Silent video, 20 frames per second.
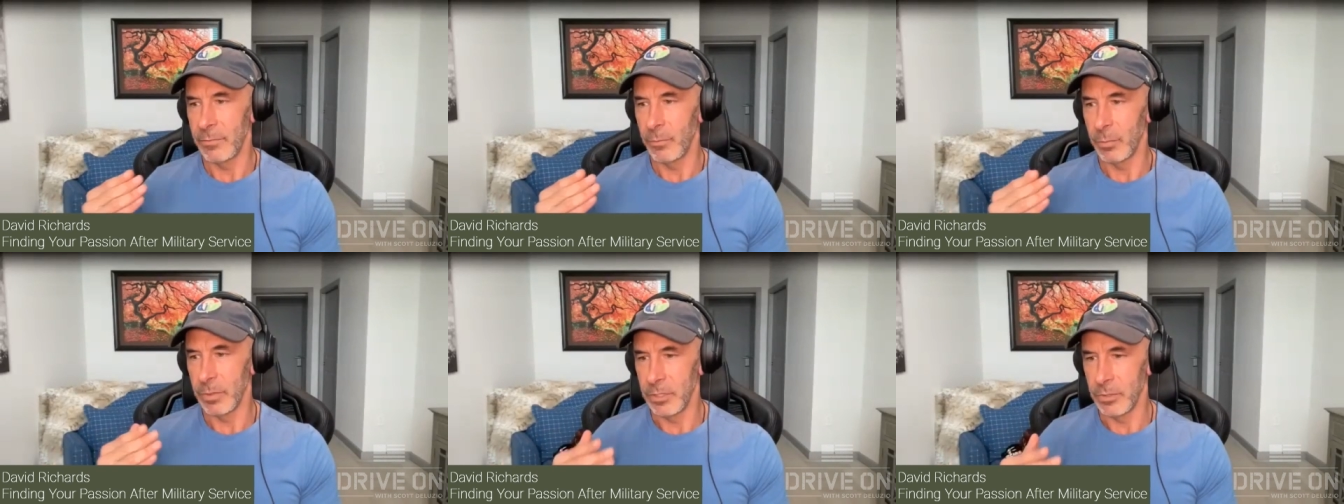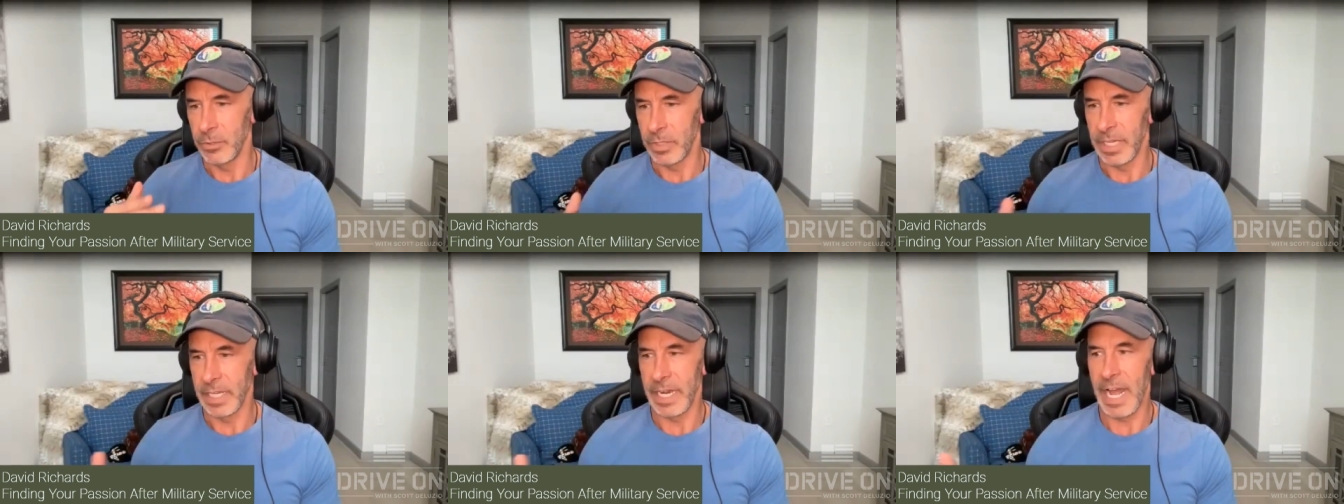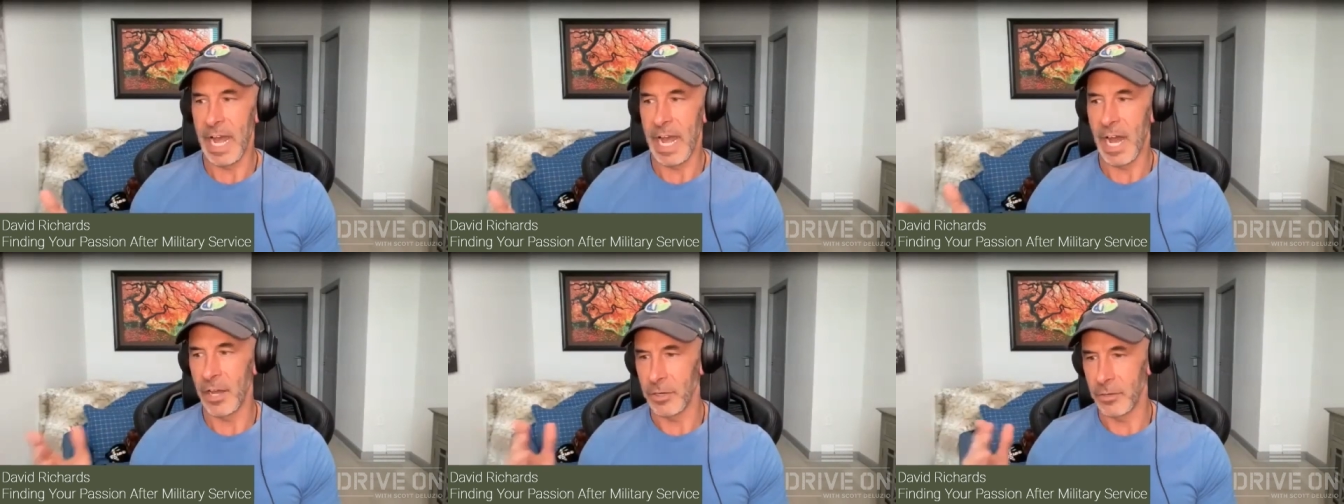when you get
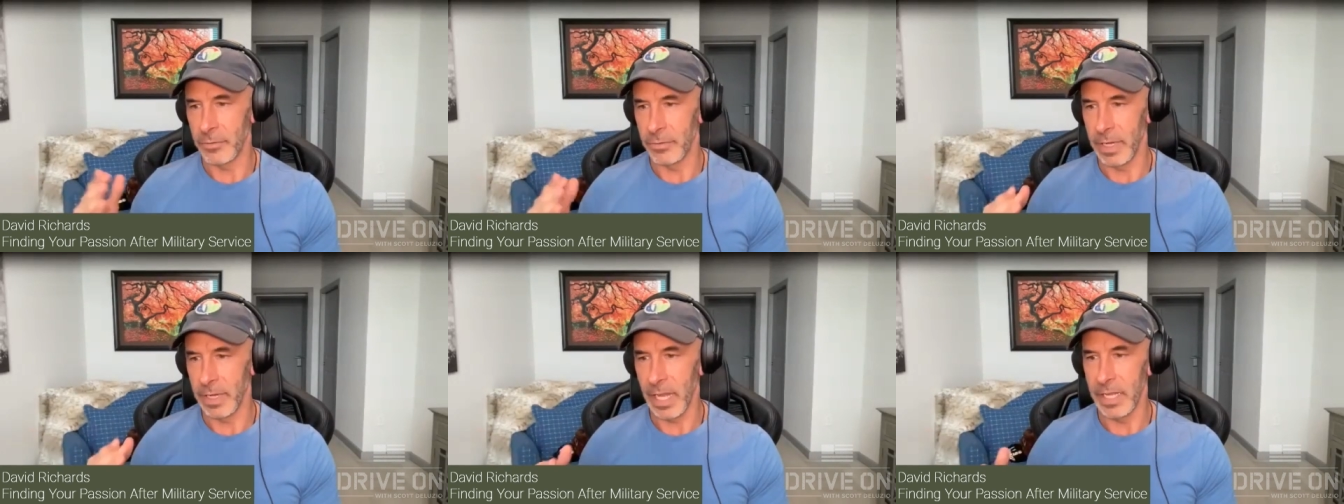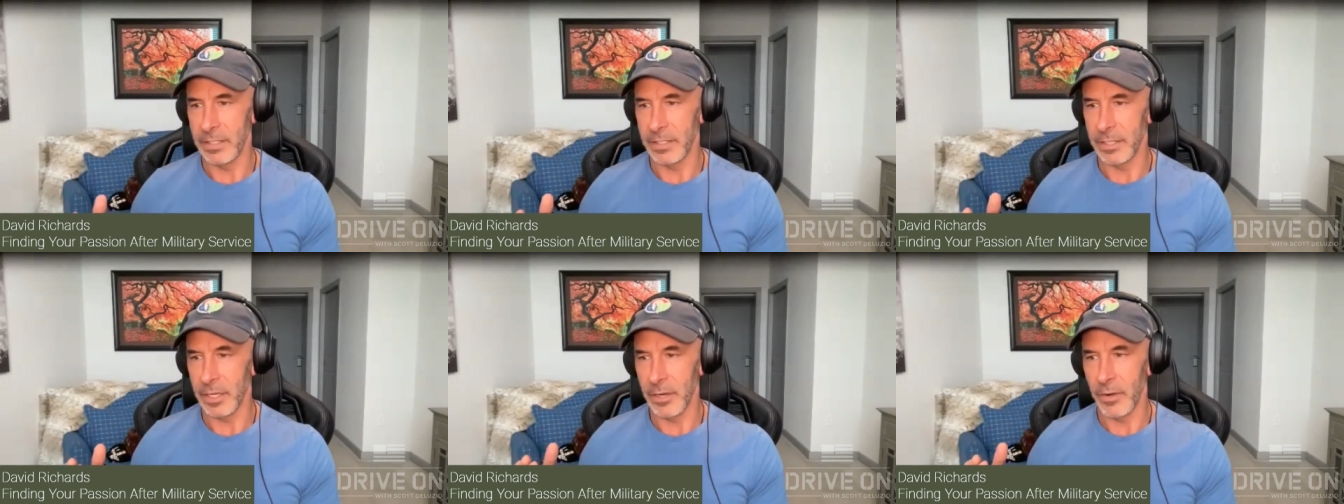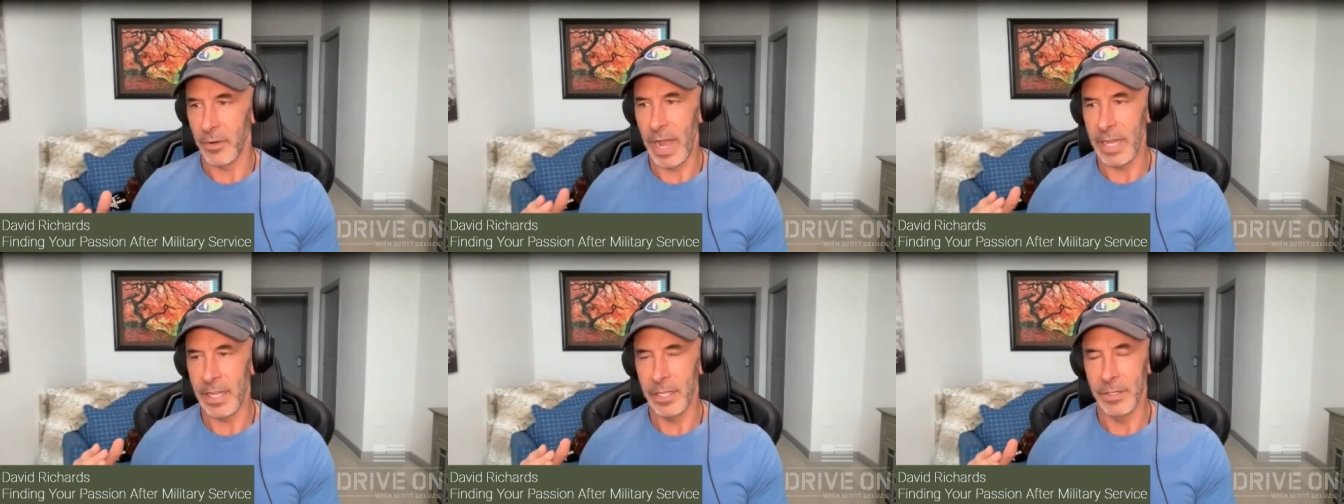out, you realize, oh,
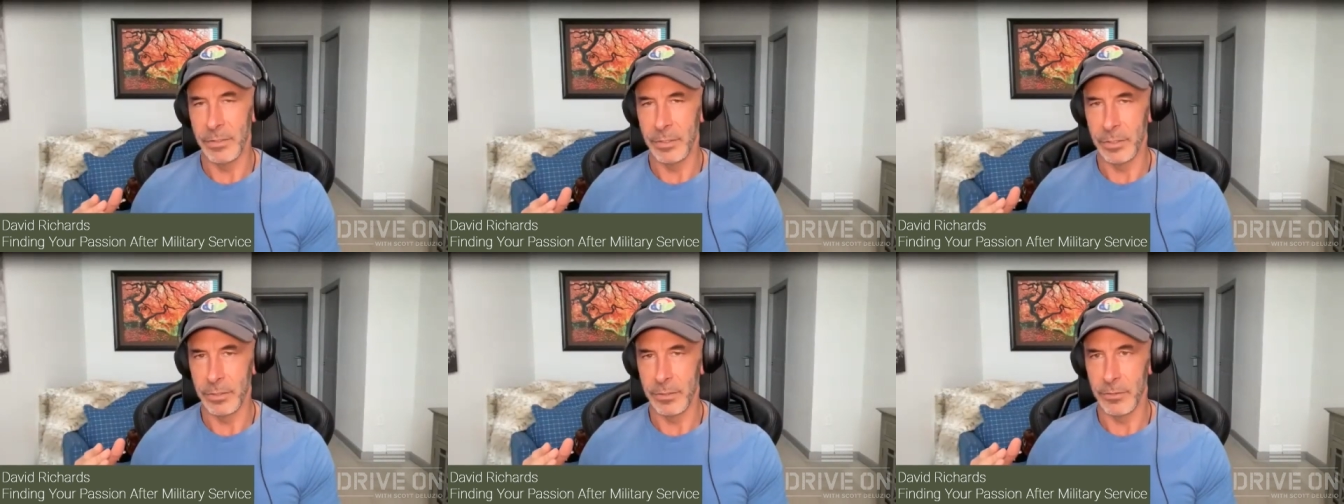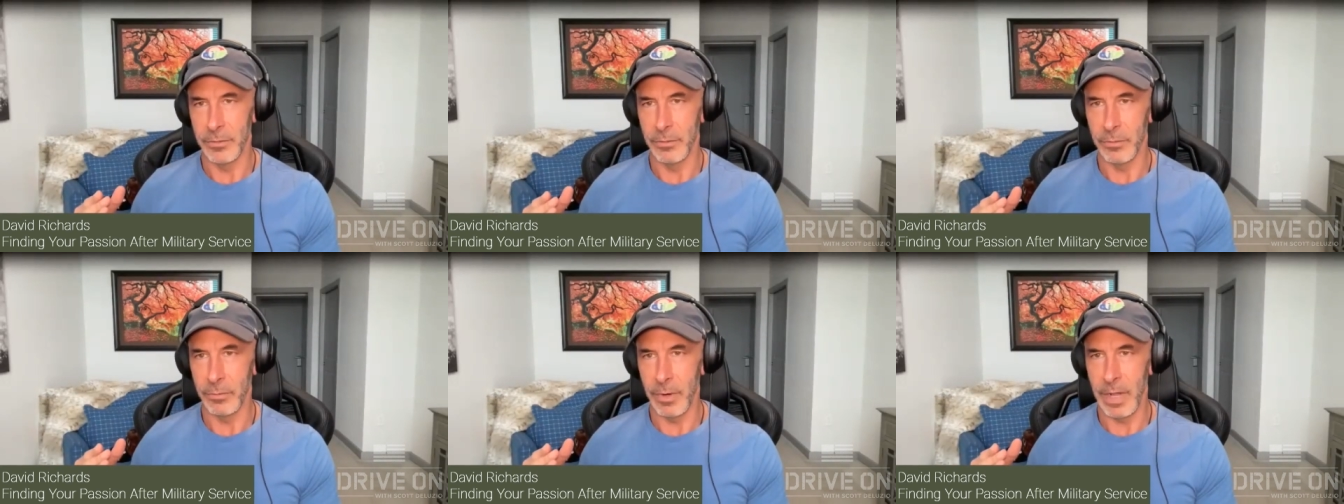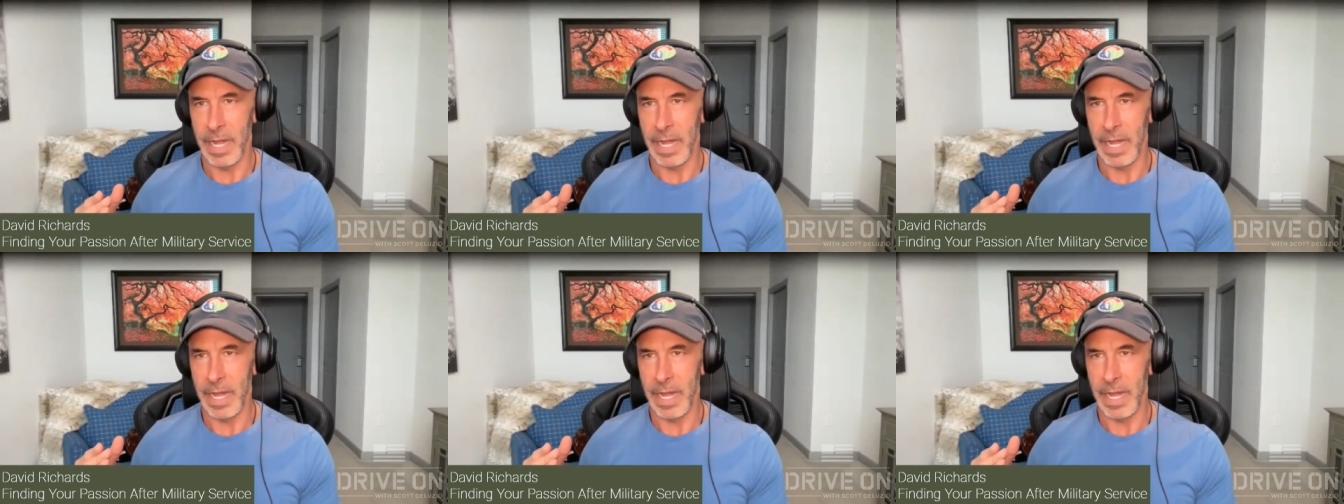I can do